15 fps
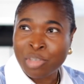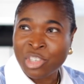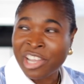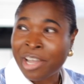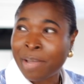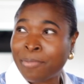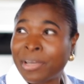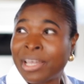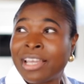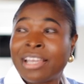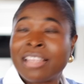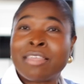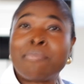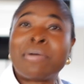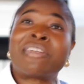sharp,
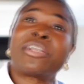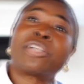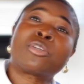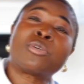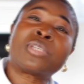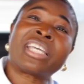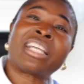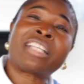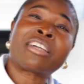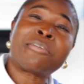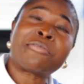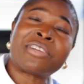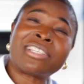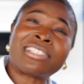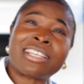the Marriott Hotel
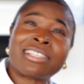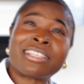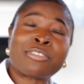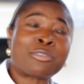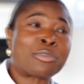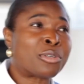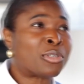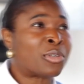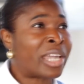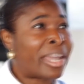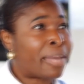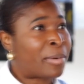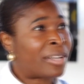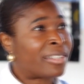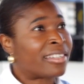Conference Center, Toronto
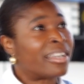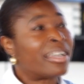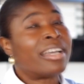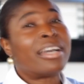Airport.